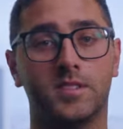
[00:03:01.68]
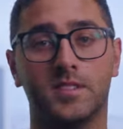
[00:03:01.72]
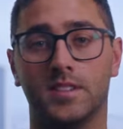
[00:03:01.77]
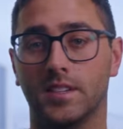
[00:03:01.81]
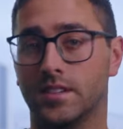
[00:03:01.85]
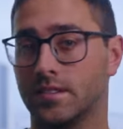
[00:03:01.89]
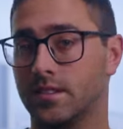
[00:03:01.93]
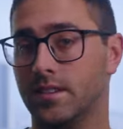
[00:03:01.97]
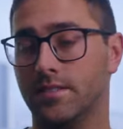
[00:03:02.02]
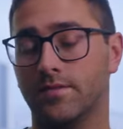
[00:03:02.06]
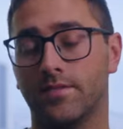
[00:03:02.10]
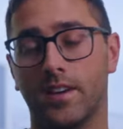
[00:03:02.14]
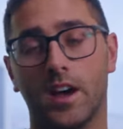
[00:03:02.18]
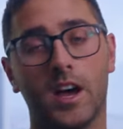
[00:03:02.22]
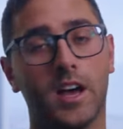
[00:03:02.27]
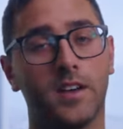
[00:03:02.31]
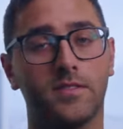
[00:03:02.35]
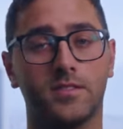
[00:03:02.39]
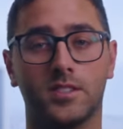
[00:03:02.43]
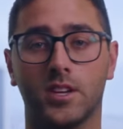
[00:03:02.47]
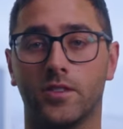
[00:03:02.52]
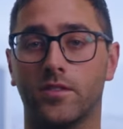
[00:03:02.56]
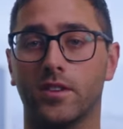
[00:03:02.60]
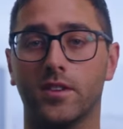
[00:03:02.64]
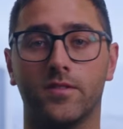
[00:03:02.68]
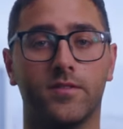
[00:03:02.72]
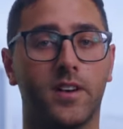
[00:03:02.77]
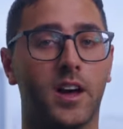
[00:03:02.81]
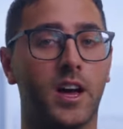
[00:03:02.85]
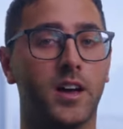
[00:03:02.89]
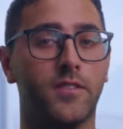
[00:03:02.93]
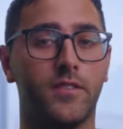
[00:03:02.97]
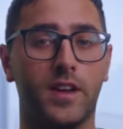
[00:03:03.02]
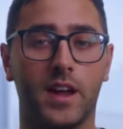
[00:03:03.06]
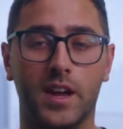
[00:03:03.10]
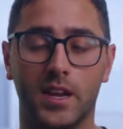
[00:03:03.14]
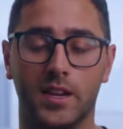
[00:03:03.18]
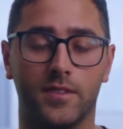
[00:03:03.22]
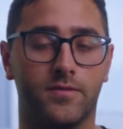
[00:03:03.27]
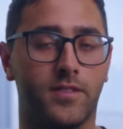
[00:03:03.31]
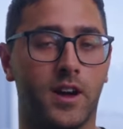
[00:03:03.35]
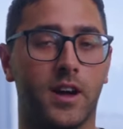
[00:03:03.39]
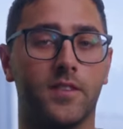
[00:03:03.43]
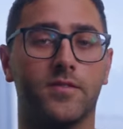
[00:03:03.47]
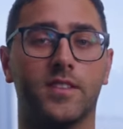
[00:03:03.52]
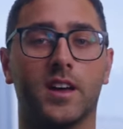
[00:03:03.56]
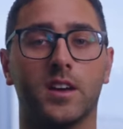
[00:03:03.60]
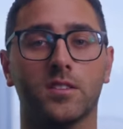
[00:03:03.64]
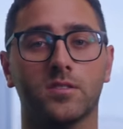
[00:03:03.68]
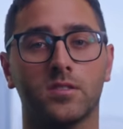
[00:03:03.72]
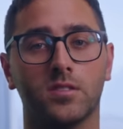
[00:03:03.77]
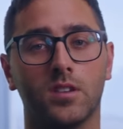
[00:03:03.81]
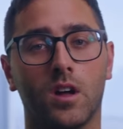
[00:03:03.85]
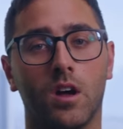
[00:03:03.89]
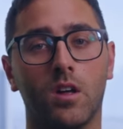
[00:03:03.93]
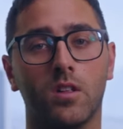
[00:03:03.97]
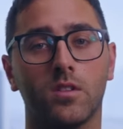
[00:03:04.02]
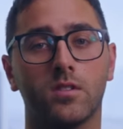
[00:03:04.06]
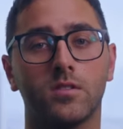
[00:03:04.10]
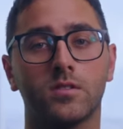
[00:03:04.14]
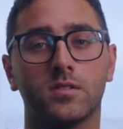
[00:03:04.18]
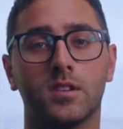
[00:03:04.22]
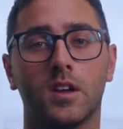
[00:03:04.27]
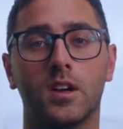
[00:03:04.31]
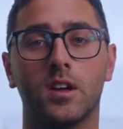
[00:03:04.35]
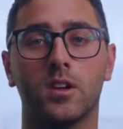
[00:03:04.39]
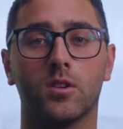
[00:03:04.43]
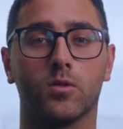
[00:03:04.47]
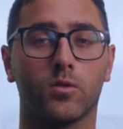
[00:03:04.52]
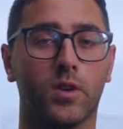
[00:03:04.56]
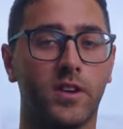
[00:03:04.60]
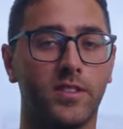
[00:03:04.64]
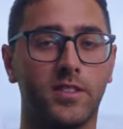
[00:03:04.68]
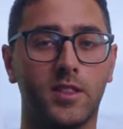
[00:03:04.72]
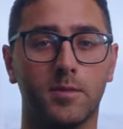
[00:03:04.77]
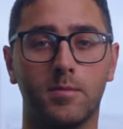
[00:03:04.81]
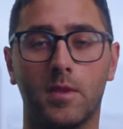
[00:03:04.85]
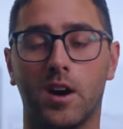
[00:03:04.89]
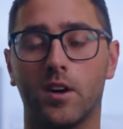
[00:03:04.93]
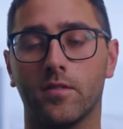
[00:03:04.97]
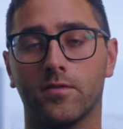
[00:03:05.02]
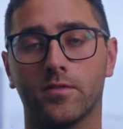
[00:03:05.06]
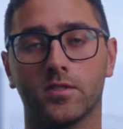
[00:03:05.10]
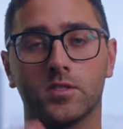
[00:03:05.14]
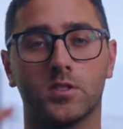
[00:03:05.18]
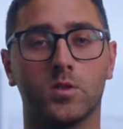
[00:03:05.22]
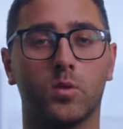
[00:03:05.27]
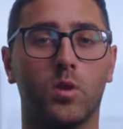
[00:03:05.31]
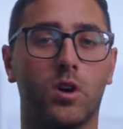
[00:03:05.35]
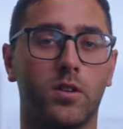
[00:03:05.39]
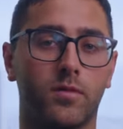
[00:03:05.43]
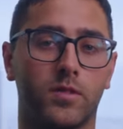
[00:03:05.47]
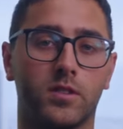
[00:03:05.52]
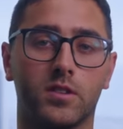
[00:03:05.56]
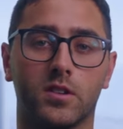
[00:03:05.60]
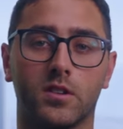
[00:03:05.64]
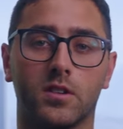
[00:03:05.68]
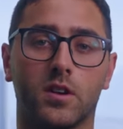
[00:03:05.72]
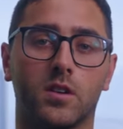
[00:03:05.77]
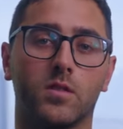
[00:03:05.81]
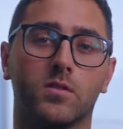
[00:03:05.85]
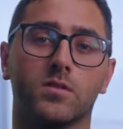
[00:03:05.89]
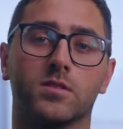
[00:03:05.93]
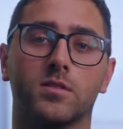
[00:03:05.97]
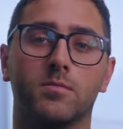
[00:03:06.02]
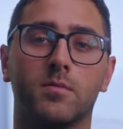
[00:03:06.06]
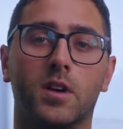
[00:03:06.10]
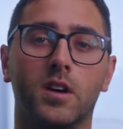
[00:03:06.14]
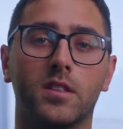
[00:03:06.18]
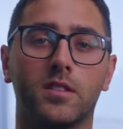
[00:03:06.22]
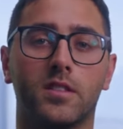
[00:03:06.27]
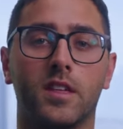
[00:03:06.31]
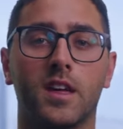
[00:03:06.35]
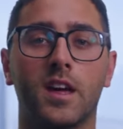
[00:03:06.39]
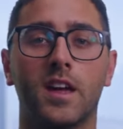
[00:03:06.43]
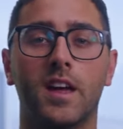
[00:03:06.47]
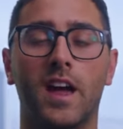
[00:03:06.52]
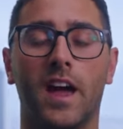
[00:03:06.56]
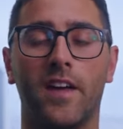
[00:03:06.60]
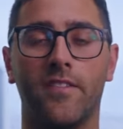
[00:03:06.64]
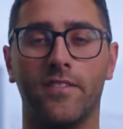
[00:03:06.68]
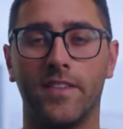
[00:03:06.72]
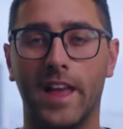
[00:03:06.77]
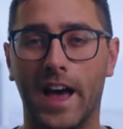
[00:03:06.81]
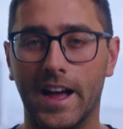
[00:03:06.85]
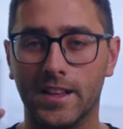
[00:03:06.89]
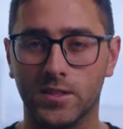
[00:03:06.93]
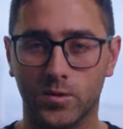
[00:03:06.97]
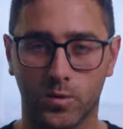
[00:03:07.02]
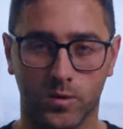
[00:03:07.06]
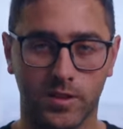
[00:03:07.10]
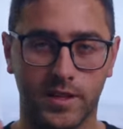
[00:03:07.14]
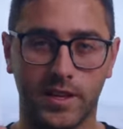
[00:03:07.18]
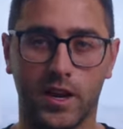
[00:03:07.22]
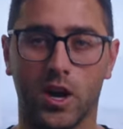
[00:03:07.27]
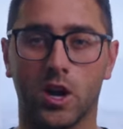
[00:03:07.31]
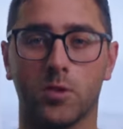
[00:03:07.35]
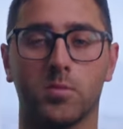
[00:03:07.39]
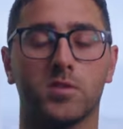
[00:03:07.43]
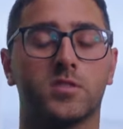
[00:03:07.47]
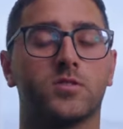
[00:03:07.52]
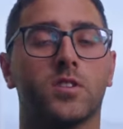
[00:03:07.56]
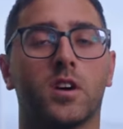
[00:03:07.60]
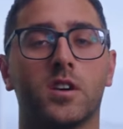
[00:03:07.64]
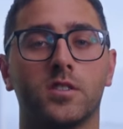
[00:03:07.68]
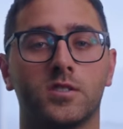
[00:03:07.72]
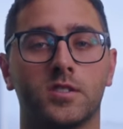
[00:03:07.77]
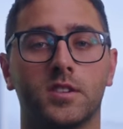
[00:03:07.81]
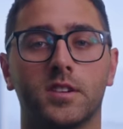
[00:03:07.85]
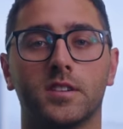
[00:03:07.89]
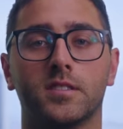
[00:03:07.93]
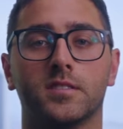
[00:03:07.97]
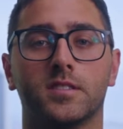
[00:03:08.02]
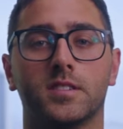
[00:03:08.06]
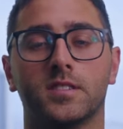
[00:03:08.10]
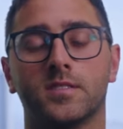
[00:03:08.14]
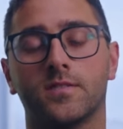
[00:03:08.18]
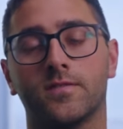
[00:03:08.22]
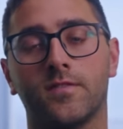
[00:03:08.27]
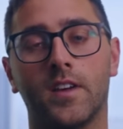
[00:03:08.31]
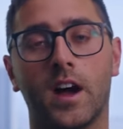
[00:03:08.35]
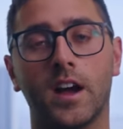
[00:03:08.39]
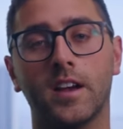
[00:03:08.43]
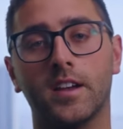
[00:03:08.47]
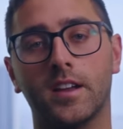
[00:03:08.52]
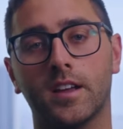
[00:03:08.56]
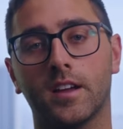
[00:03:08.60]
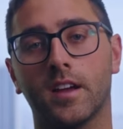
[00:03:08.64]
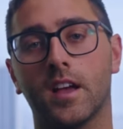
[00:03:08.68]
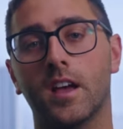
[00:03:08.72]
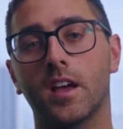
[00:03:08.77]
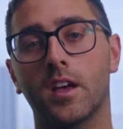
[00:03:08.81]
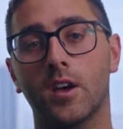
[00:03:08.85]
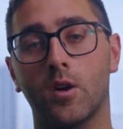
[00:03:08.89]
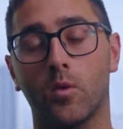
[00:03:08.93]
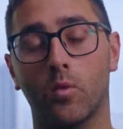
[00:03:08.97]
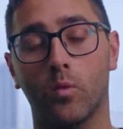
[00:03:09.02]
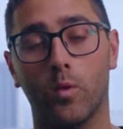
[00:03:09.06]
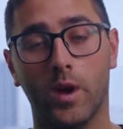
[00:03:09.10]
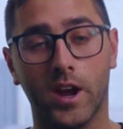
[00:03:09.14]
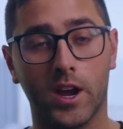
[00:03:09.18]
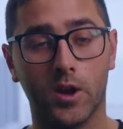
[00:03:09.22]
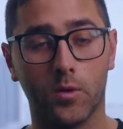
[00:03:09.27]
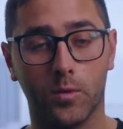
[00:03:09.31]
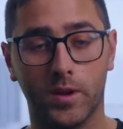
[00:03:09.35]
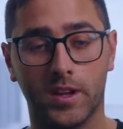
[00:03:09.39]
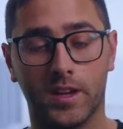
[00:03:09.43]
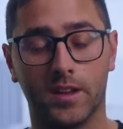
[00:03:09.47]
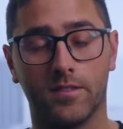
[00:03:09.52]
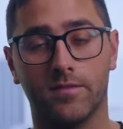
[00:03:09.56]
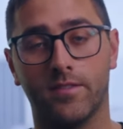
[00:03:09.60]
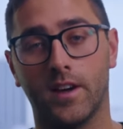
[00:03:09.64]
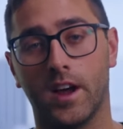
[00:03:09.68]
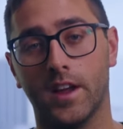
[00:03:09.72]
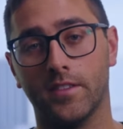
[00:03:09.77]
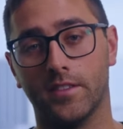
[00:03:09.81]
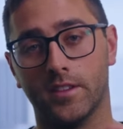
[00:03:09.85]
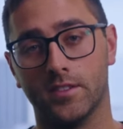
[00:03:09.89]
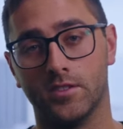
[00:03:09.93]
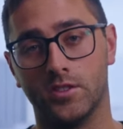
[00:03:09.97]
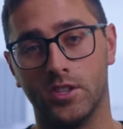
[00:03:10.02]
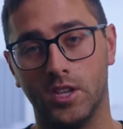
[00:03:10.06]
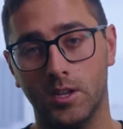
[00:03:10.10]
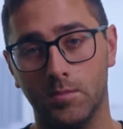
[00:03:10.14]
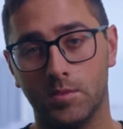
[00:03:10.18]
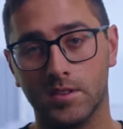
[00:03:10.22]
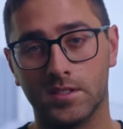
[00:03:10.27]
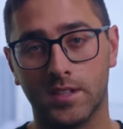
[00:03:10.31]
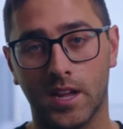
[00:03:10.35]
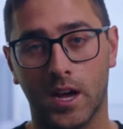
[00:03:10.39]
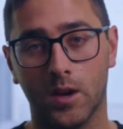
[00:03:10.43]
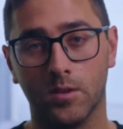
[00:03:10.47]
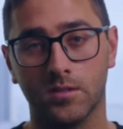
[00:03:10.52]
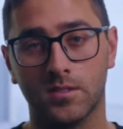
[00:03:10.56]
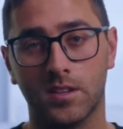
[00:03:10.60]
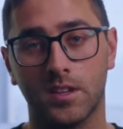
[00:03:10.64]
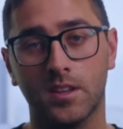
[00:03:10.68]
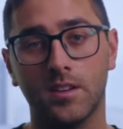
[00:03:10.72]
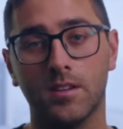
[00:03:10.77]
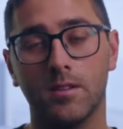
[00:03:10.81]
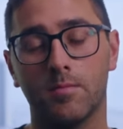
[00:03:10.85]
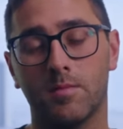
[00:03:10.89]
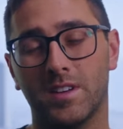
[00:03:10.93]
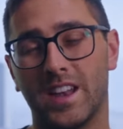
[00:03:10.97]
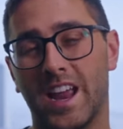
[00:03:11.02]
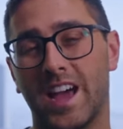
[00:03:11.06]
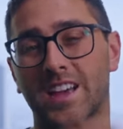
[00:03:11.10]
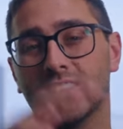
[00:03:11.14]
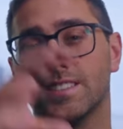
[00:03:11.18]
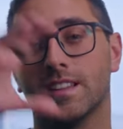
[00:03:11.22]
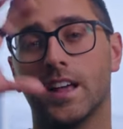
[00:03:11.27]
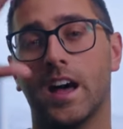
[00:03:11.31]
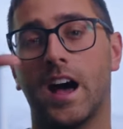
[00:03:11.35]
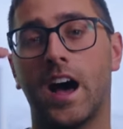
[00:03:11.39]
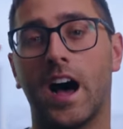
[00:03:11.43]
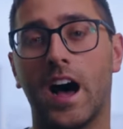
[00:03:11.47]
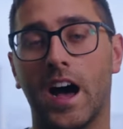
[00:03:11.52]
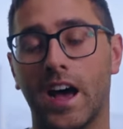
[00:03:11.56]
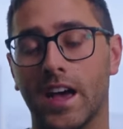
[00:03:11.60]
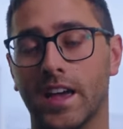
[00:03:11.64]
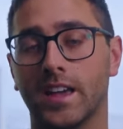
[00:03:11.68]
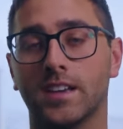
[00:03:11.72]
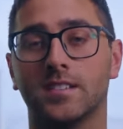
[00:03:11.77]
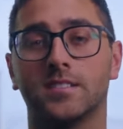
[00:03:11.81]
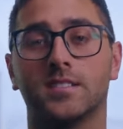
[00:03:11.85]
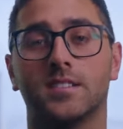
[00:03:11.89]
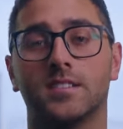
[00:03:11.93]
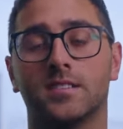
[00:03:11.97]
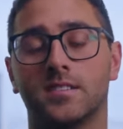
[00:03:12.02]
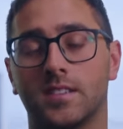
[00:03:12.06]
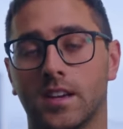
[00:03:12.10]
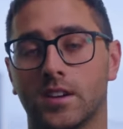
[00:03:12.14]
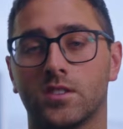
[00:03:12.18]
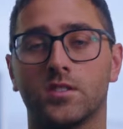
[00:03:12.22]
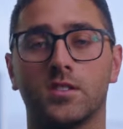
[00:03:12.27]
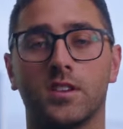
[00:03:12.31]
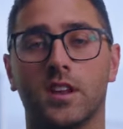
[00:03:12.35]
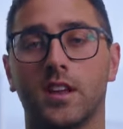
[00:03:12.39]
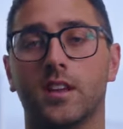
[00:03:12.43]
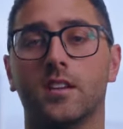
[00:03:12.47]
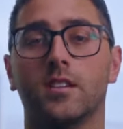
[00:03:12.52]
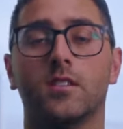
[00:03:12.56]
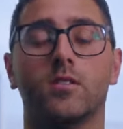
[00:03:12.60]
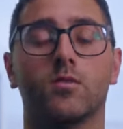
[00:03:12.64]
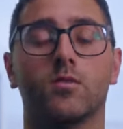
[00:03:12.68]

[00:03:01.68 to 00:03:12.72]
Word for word: 65, 75, $85,000 rent them out for $1,200 a month. And that's where the arbitrage is. It's finding where we can find the cheapest housing, but has the highest Section 8